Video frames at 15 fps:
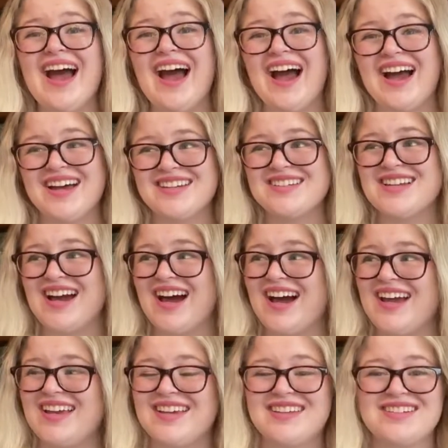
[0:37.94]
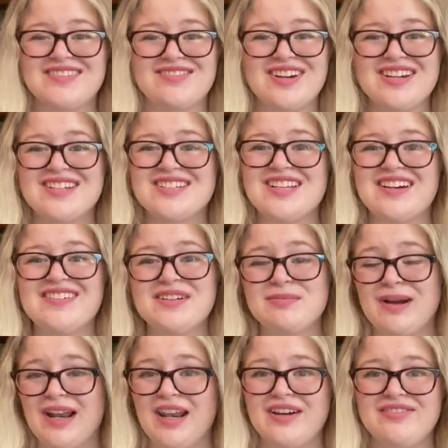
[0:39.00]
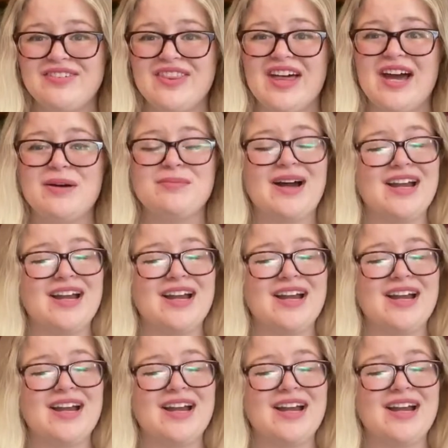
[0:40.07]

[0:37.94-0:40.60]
And I rediscovered my love for them.